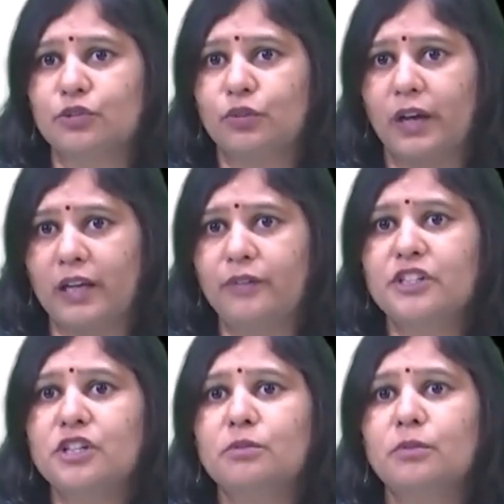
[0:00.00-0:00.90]
So
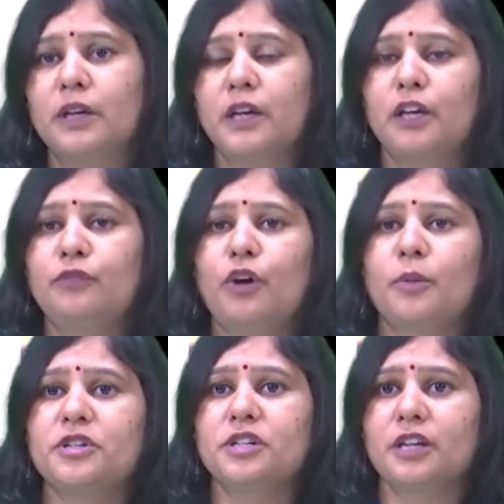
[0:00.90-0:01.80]
elevation
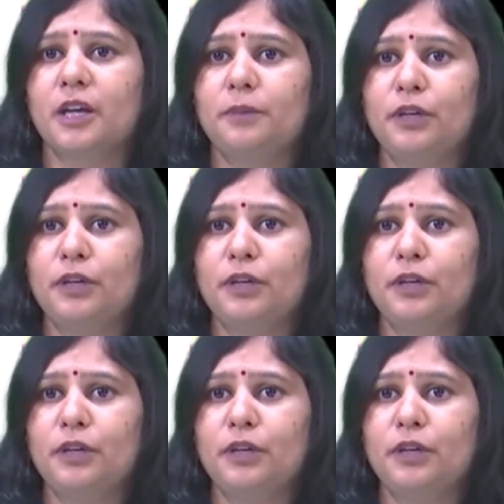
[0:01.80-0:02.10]
information can